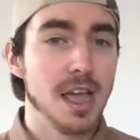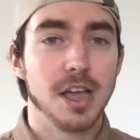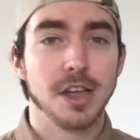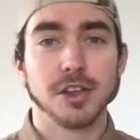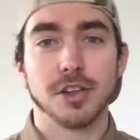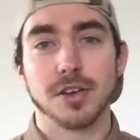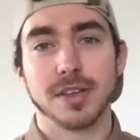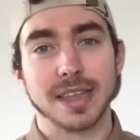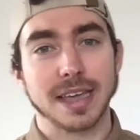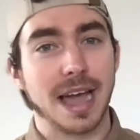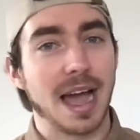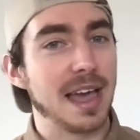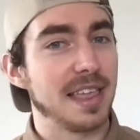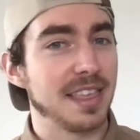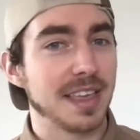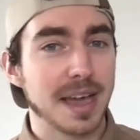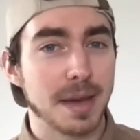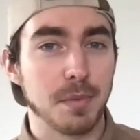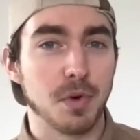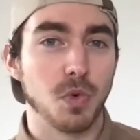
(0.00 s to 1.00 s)
I
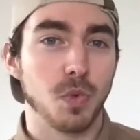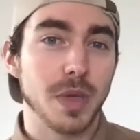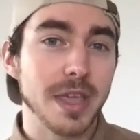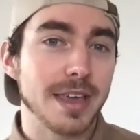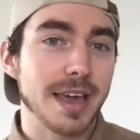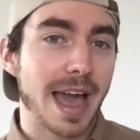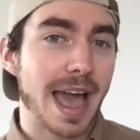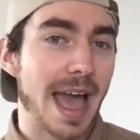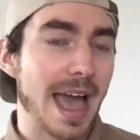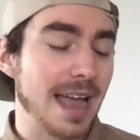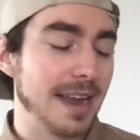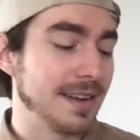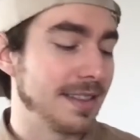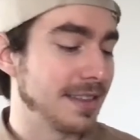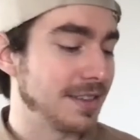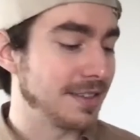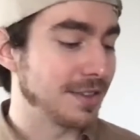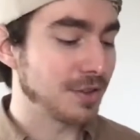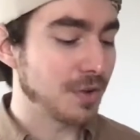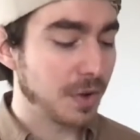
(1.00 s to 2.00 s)
think I'm a week ahead,
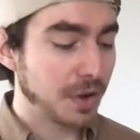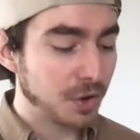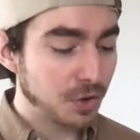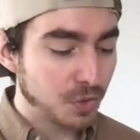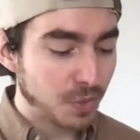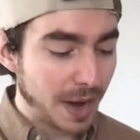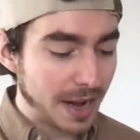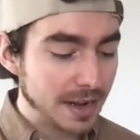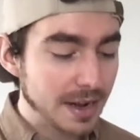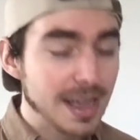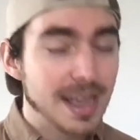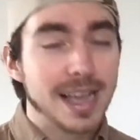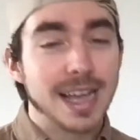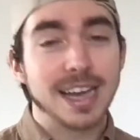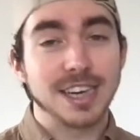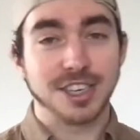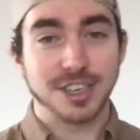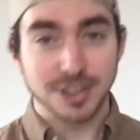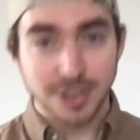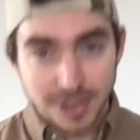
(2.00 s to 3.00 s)
this is going great,
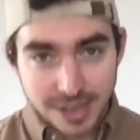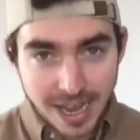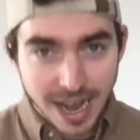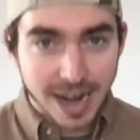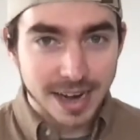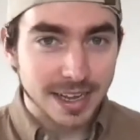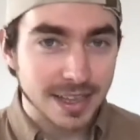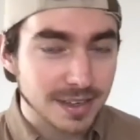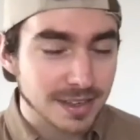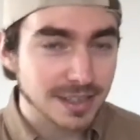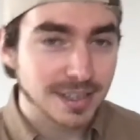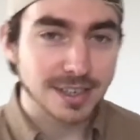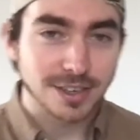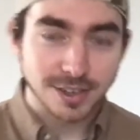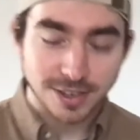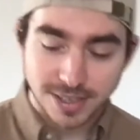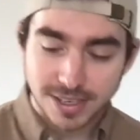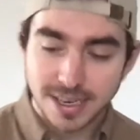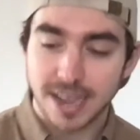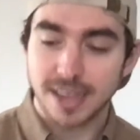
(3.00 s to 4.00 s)
and she'd look at it and she'd
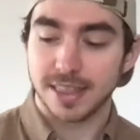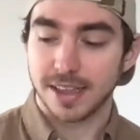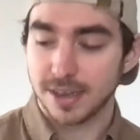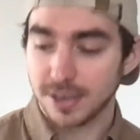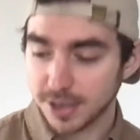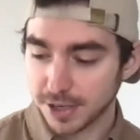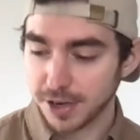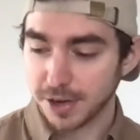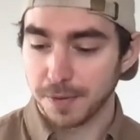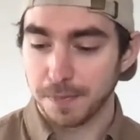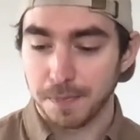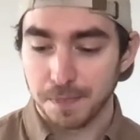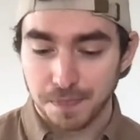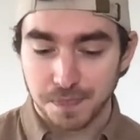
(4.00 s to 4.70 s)
just stand there and she'd go,